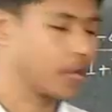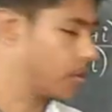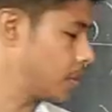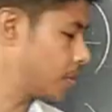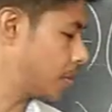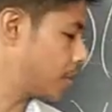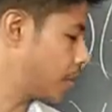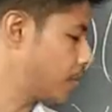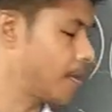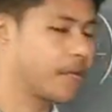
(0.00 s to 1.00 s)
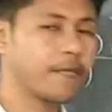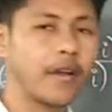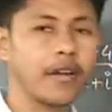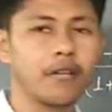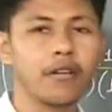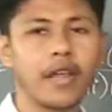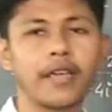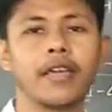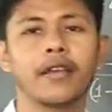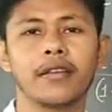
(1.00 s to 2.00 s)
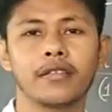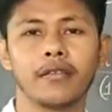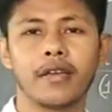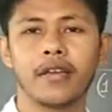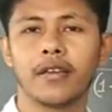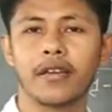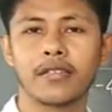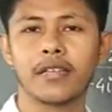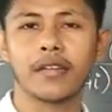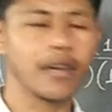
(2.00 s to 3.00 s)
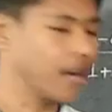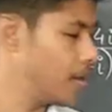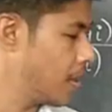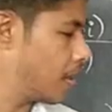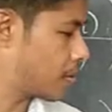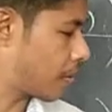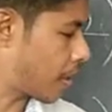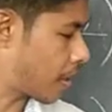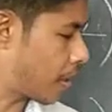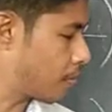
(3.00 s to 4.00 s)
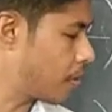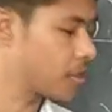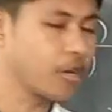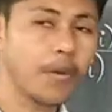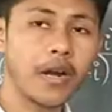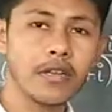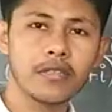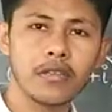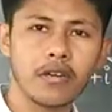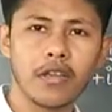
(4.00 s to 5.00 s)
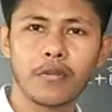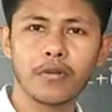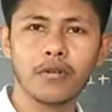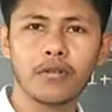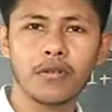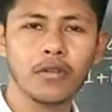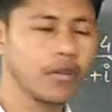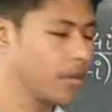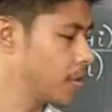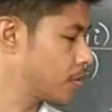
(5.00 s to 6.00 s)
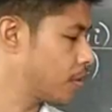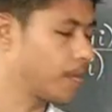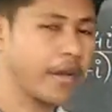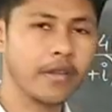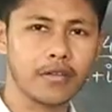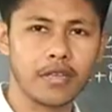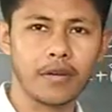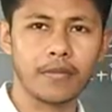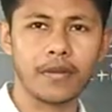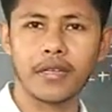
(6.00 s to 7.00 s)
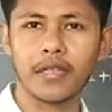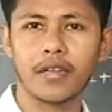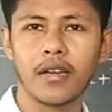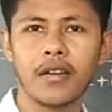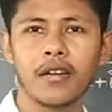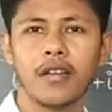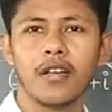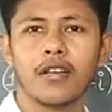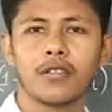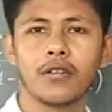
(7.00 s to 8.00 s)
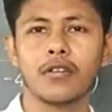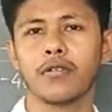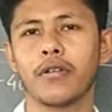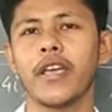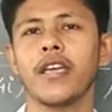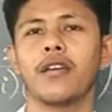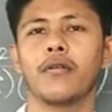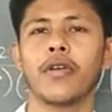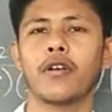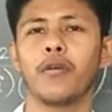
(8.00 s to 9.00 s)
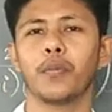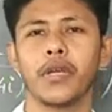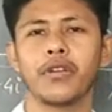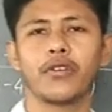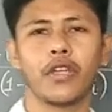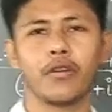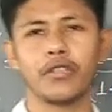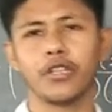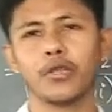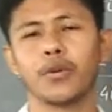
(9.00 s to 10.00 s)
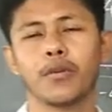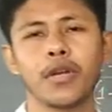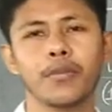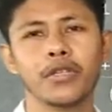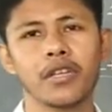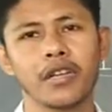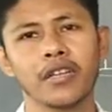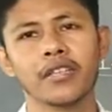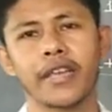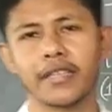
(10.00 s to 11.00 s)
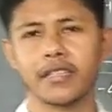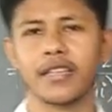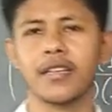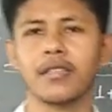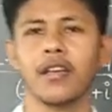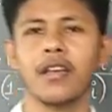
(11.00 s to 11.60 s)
So this result we have to find out like in this way. Is it clear? So the calculation part is here. You have to do this one by yourself. Is it clear? So today we complete 3 questions from the miscellaneous exercise.